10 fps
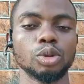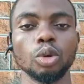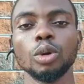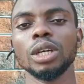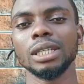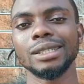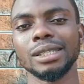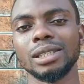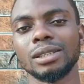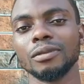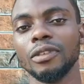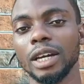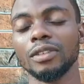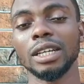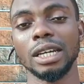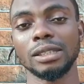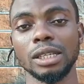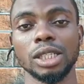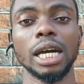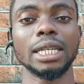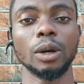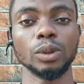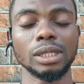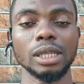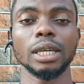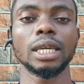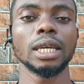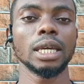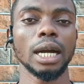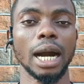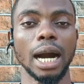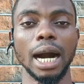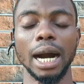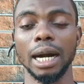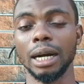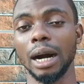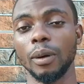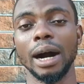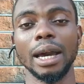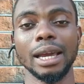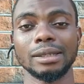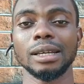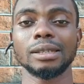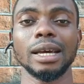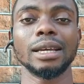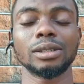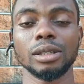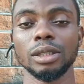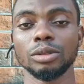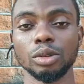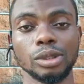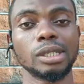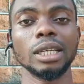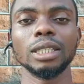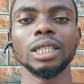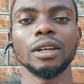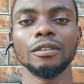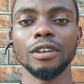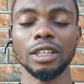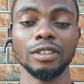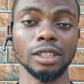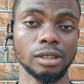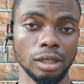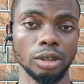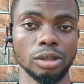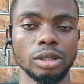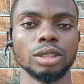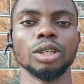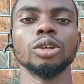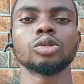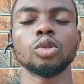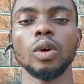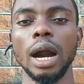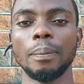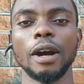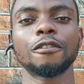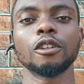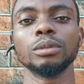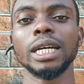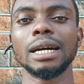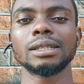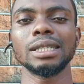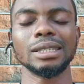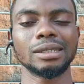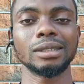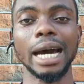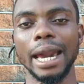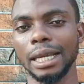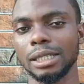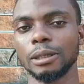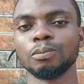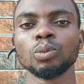So it is very, very essential that we take our exercise routine very, very seriously. So apart from that is diet.